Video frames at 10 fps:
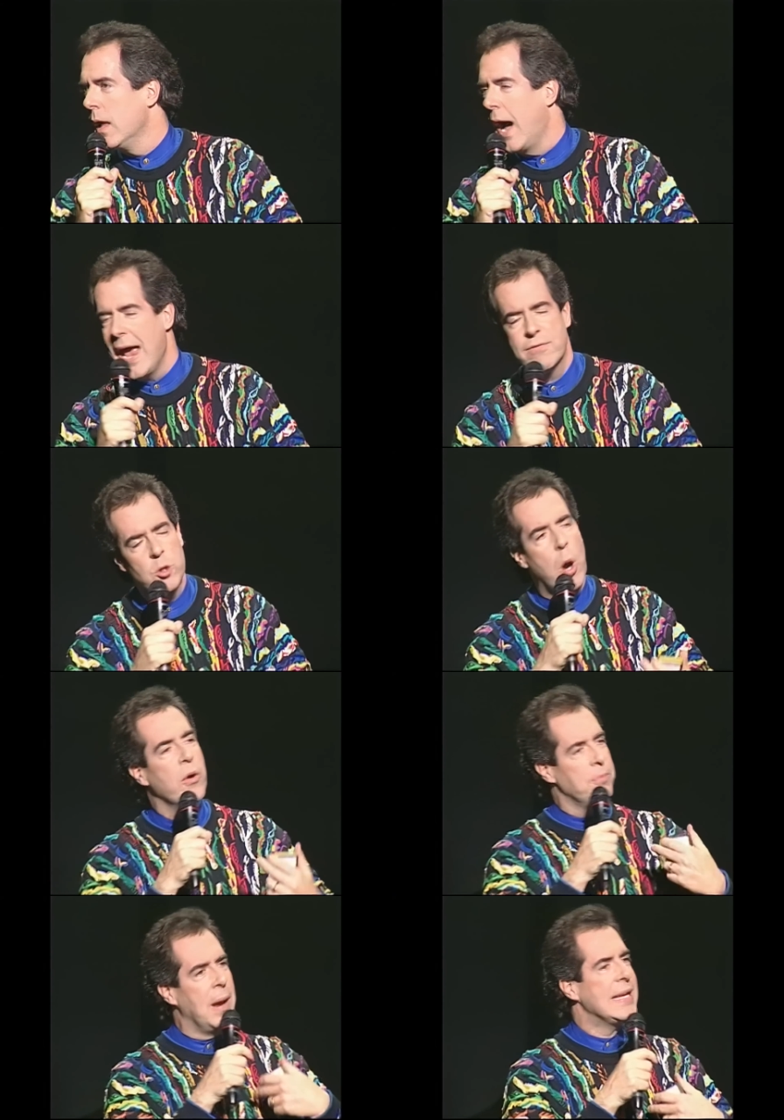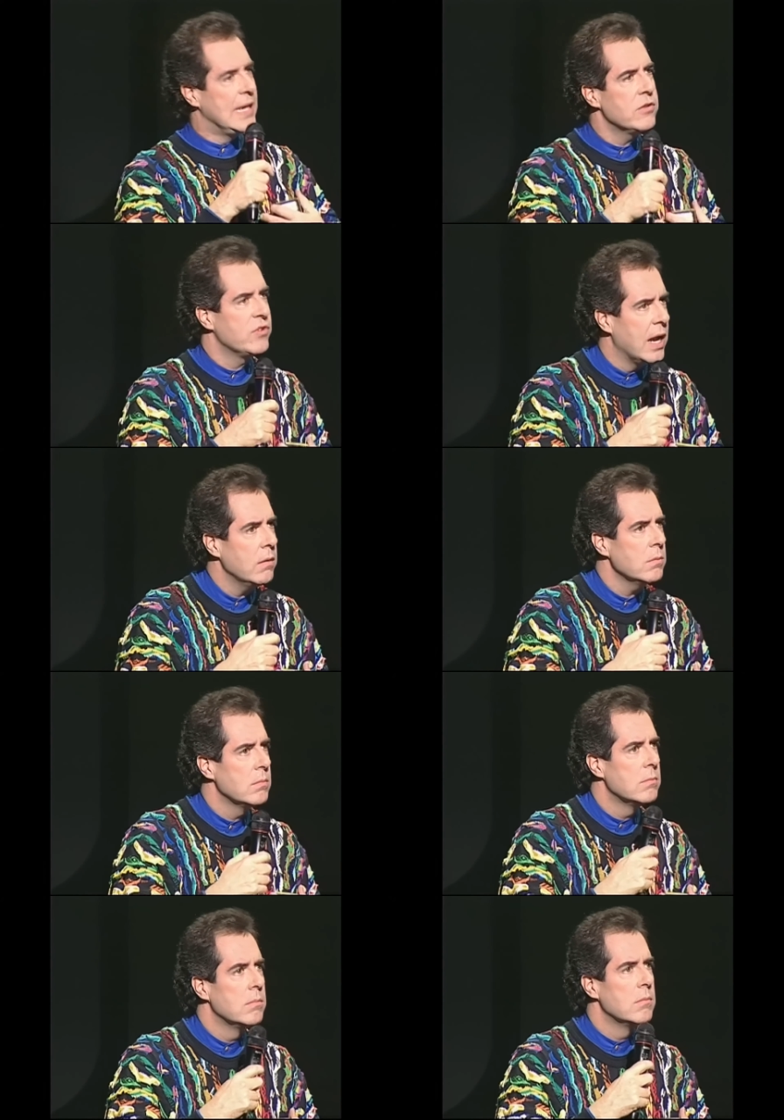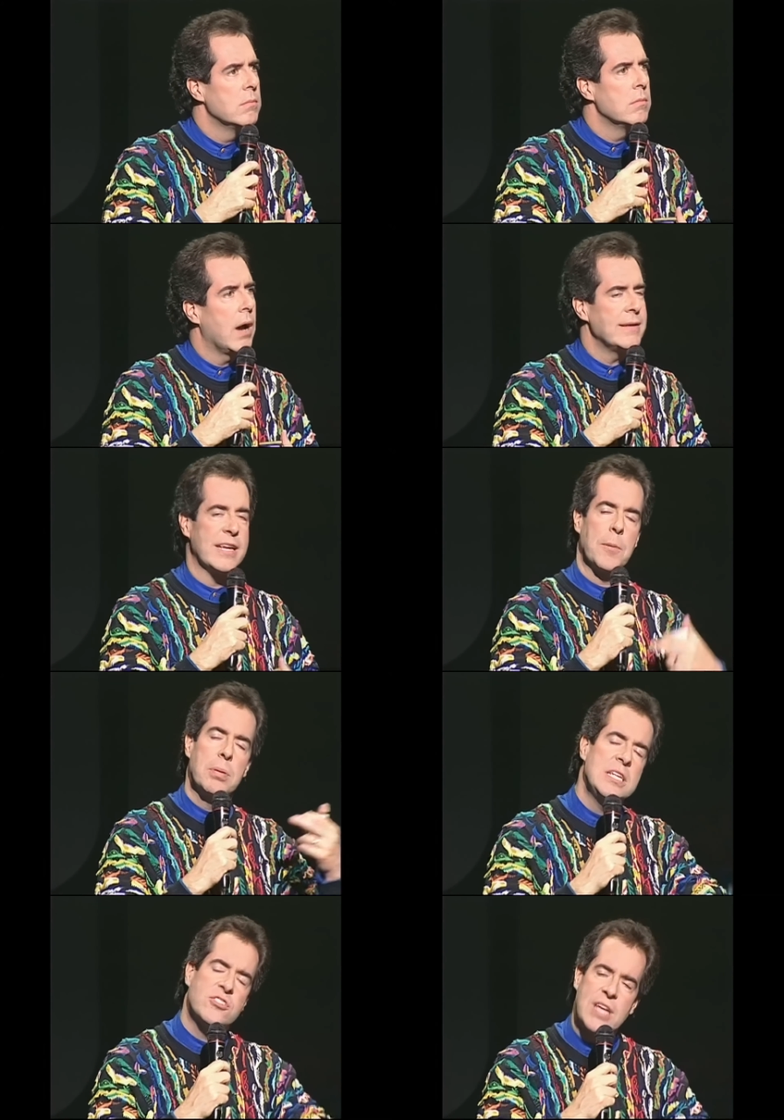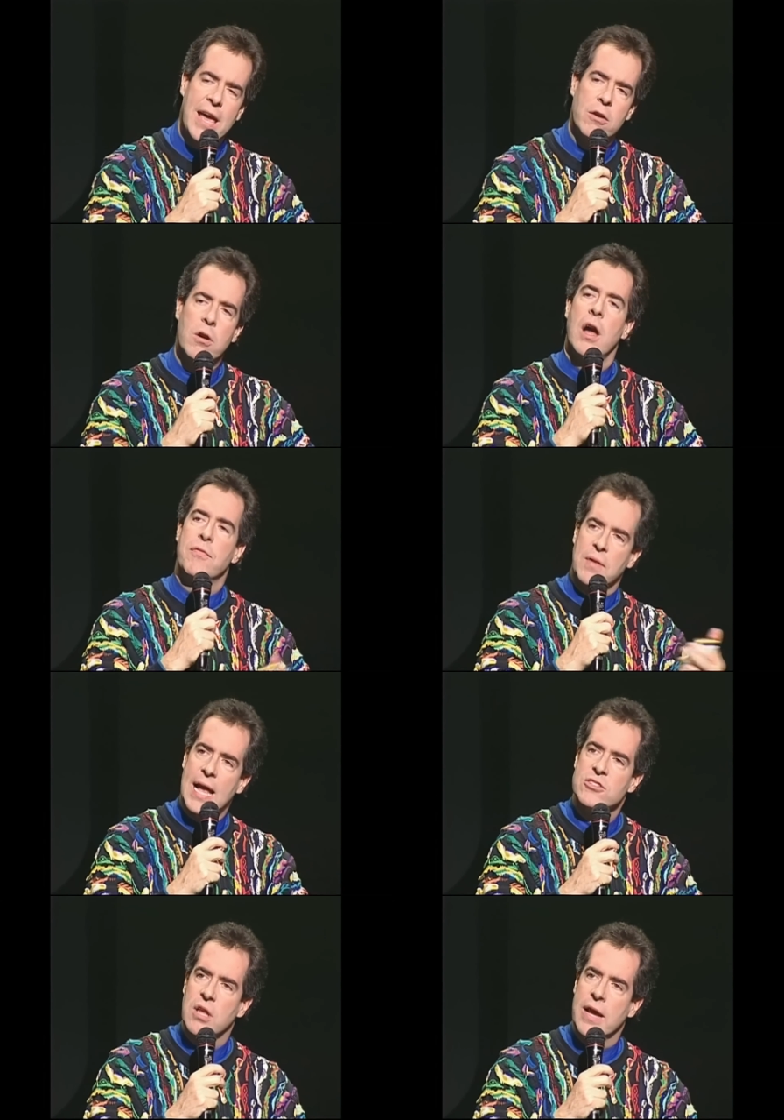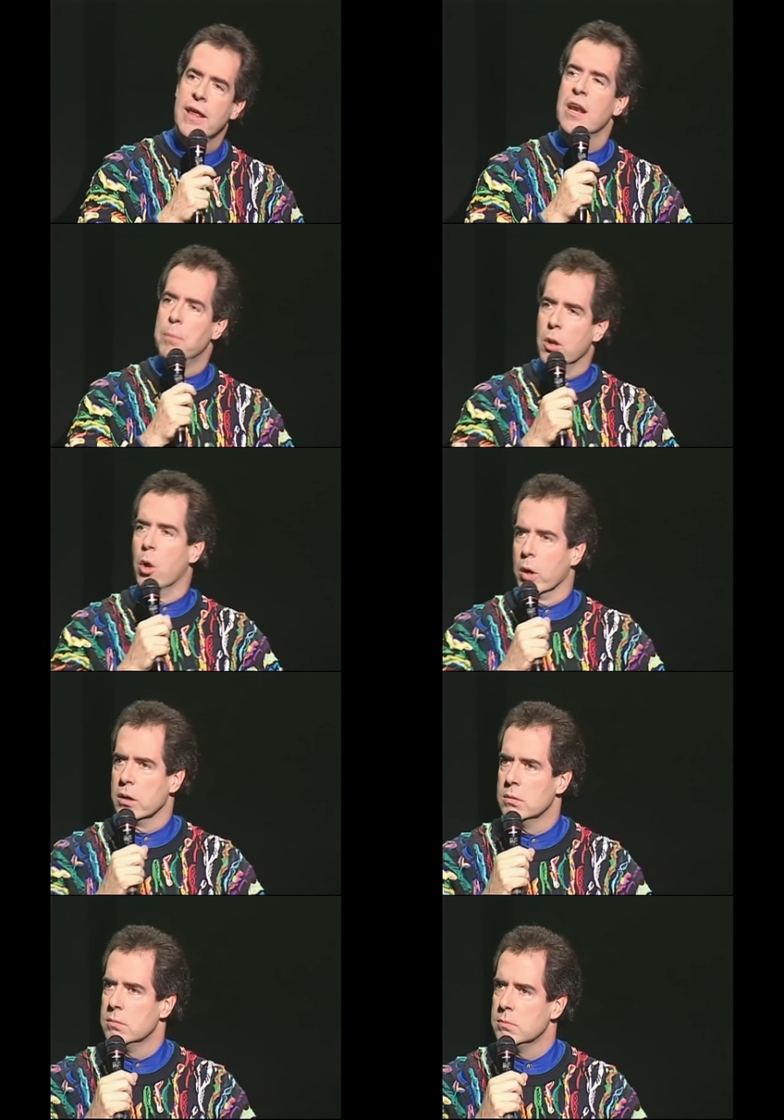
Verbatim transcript: I have to go out with my kids now. I take a police scanner, a flashlight, and a bullhorn.